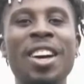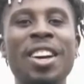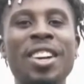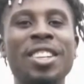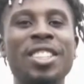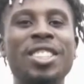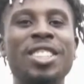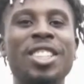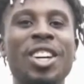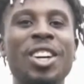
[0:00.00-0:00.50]

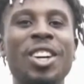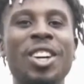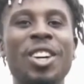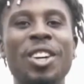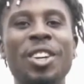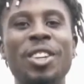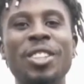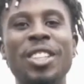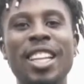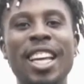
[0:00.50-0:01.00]

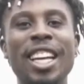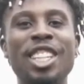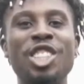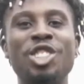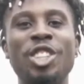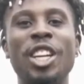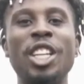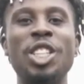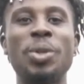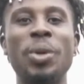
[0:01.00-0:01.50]
So the next
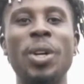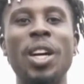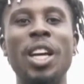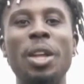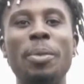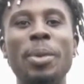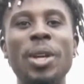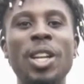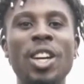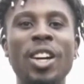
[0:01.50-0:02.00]
stretch we're going
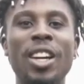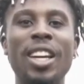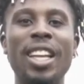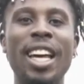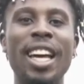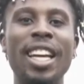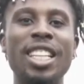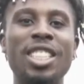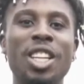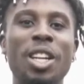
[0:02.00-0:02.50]
to be looking
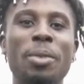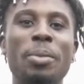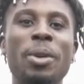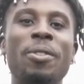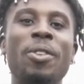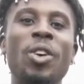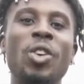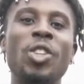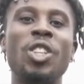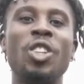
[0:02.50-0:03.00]
at is going to be
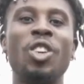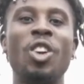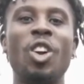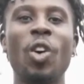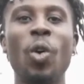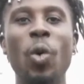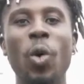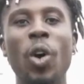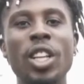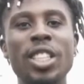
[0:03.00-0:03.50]
focusing on our
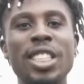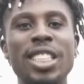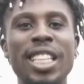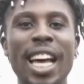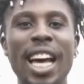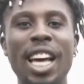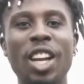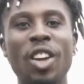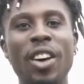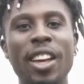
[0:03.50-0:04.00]
quads
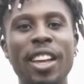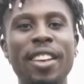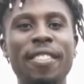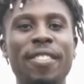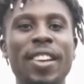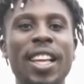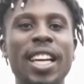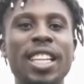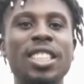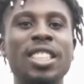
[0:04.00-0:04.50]
and our hip
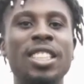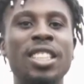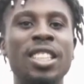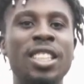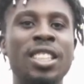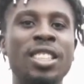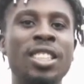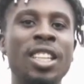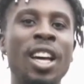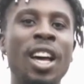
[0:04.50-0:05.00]

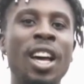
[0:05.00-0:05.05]
flexors.